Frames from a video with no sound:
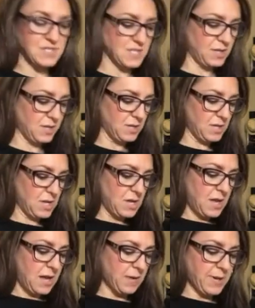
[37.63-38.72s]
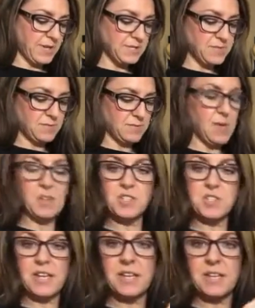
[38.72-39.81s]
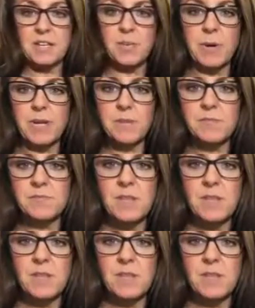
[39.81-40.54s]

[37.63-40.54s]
So anyways, I'll just get into it.